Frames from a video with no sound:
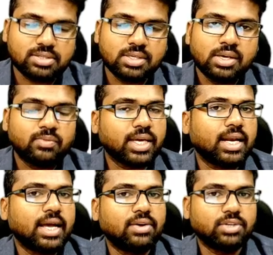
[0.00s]
we can
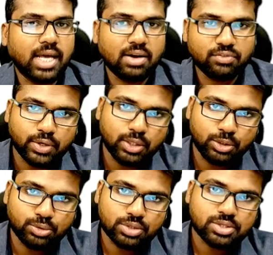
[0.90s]
have dam
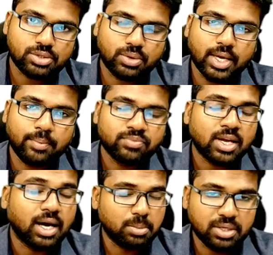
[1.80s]
failures, okay,
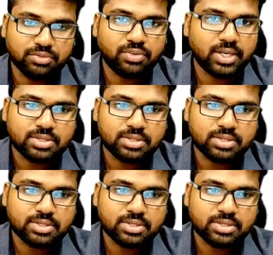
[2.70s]
urban floods.